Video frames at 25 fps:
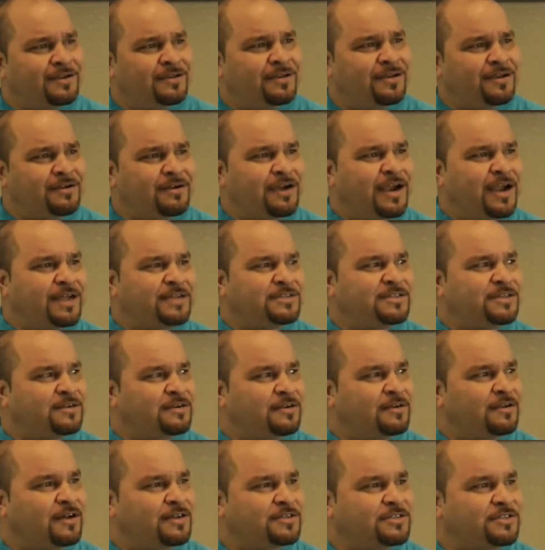Are you crazy? You
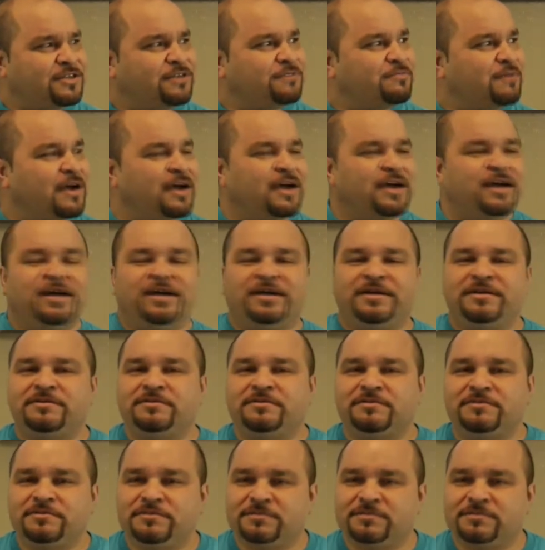done lost your mind.